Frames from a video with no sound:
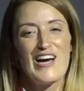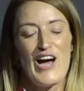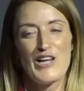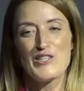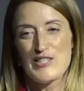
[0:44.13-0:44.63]

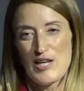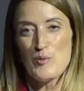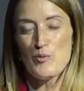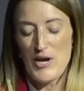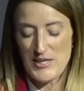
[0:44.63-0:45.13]
and
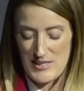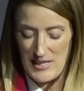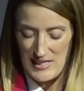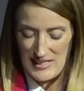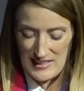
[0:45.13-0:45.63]

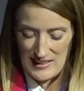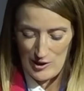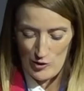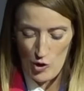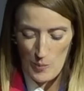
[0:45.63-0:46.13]
celebrating
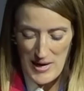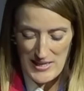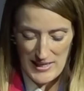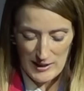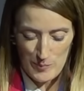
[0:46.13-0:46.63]

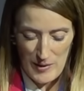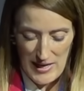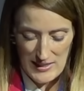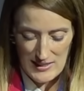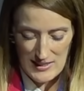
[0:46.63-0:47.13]
Romania's
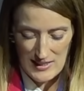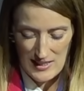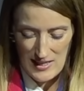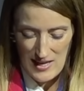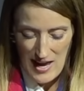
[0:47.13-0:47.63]
place
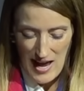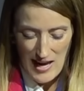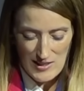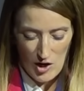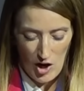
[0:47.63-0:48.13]

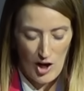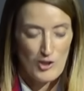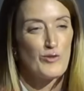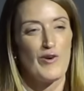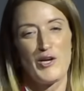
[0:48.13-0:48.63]
at the heart
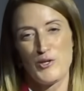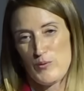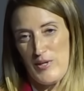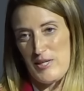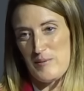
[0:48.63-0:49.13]
of our
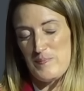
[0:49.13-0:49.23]
union.